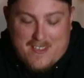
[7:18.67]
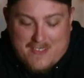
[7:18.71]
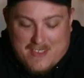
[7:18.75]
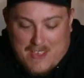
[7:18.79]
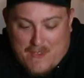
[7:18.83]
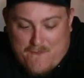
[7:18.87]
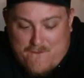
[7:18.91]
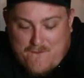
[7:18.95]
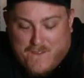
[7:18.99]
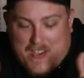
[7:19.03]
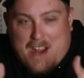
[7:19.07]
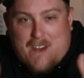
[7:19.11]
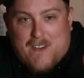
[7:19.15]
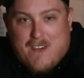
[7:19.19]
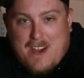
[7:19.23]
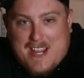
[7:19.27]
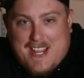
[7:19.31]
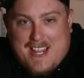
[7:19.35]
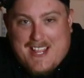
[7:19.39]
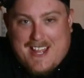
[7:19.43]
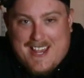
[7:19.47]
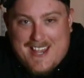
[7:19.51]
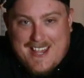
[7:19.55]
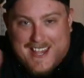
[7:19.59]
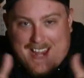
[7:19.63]
has a
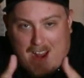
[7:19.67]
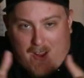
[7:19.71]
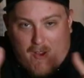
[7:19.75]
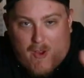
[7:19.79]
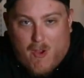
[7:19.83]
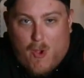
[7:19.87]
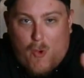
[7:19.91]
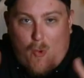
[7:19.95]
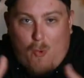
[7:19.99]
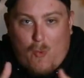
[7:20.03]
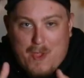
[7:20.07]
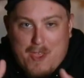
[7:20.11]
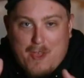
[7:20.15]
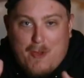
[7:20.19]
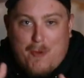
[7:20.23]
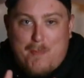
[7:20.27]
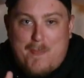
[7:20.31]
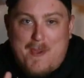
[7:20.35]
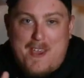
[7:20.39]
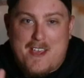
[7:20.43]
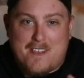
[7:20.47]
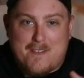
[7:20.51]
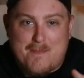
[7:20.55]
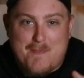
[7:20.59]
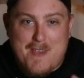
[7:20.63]
very narrow
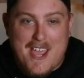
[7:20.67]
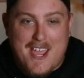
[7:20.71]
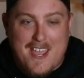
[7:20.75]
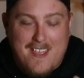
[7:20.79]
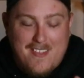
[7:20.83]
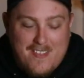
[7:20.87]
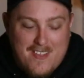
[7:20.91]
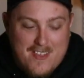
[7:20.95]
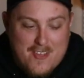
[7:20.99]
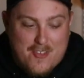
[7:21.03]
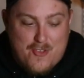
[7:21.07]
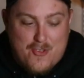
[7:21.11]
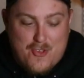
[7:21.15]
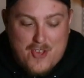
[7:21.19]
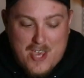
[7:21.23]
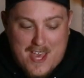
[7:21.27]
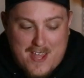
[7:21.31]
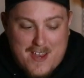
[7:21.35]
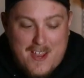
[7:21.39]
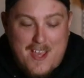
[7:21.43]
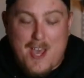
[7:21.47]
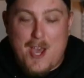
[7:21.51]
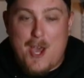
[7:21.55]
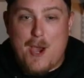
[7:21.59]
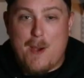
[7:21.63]
wheelbase, making this
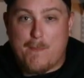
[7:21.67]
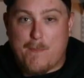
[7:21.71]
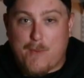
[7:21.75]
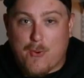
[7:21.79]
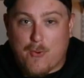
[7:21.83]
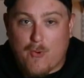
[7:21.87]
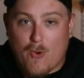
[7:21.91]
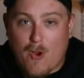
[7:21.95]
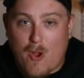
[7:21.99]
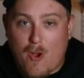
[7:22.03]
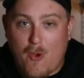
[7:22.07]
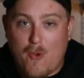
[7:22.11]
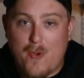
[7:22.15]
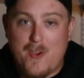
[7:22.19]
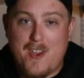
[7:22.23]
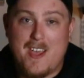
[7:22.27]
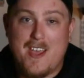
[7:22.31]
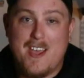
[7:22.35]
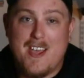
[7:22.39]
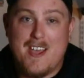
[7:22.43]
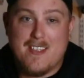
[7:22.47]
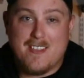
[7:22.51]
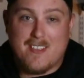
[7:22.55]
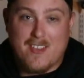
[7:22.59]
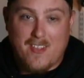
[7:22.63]
jet prone
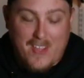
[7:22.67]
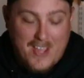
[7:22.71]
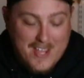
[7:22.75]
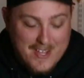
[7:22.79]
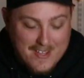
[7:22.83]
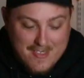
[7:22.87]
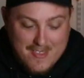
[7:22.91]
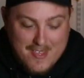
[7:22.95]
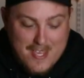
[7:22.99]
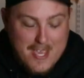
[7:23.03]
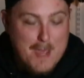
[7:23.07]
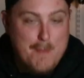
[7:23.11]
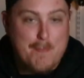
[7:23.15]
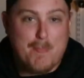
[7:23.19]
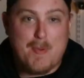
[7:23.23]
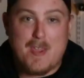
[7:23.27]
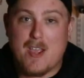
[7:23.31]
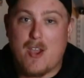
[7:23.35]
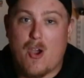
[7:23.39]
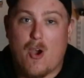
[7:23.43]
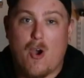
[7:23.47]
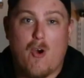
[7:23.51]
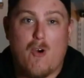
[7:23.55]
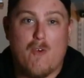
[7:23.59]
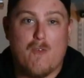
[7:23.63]
to like
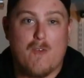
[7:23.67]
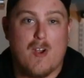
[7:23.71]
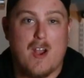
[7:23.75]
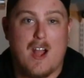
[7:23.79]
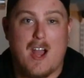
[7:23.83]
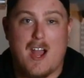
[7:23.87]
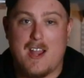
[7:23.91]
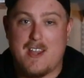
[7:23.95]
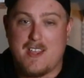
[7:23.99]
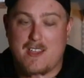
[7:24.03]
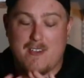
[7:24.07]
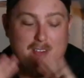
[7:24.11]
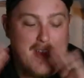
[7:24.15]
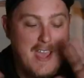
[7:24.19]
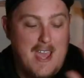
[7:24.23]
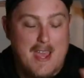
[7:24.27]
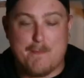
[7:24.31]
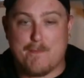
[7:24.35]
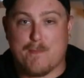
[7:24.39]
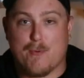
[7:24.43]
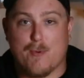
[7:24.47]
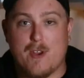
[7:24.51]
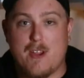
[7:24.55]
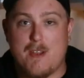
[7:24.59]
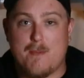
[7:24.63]
tipping over on you
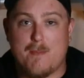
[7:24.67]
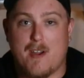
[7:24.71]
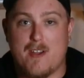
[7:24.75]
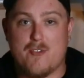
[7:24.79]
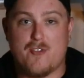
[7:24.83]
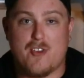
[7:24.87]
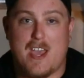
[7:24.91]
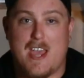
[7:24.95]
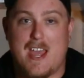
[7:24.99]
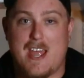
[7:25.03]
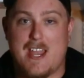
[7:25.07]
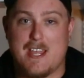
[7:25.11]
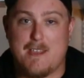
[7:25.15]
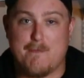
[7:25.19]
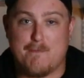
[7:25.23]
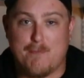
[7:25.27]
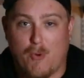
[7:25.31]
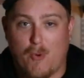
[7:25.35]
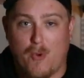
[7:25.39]
at pretty much any